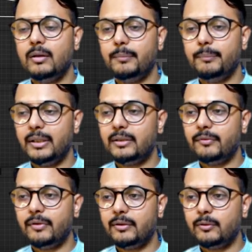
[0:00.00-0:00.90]
But
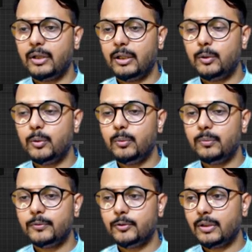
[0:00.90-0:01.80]
what you can do,
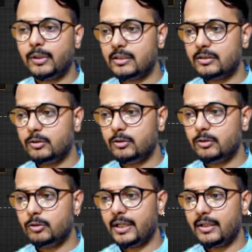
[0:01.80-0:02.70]
you can just
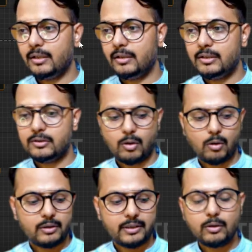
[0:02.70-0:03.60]
duplicate this whole
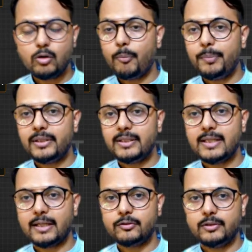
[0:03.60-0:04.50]
thing, copy this
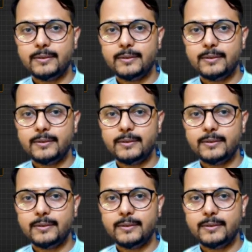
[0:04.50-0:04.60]
actually.